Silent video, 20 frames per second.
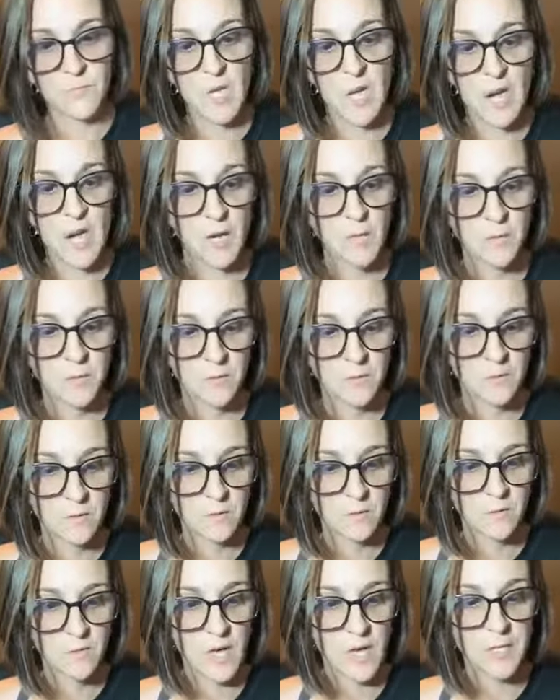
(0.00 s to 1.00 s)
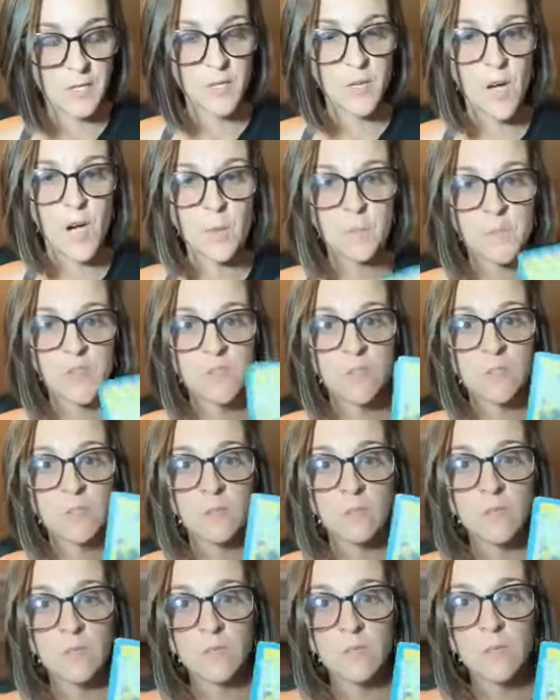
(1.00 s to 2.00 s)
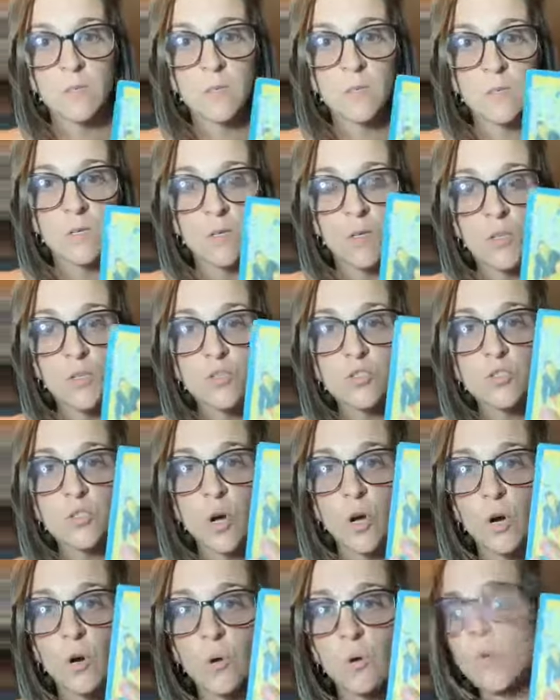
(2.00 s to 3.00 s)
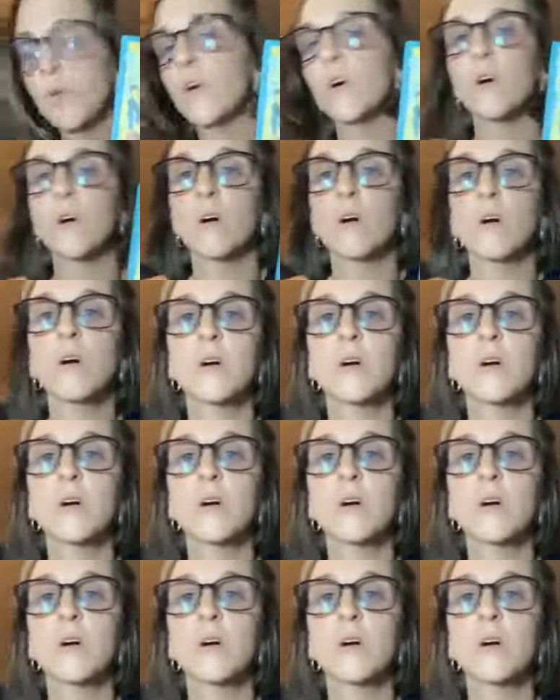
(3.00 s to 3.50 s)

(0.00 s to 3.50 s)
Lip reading: Yeah. Nine of Cups. So